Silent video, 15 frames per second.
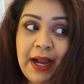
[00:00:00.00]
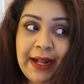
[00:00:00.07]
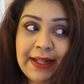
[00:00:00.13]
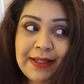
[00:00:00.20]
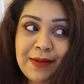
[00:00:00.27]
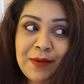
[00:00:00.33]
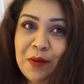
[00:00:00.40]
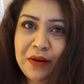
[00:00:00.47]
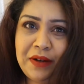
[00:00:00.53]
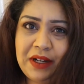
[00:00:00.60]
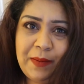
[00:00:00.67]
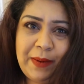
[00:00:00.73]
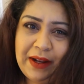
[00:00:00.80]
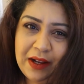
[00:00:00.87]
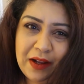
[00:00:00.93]
it's not
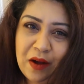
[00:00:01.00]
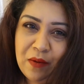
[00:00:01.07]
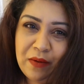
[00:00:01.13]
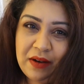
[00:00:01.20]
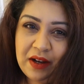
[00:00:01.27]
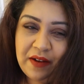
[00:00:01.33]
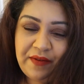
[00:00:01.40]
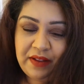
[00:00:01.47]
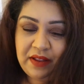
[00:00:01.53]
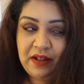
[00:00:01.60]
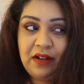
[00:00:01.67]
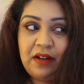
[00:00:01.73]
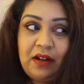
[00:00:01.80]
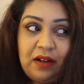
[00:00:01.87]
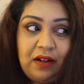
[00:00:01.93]
going to be like cold enough in
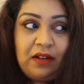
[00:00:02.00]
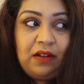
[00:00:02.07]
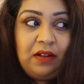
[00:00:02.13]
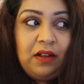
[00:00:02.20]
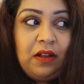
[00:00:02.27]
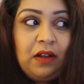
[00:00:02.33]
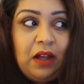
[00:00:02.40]
the car.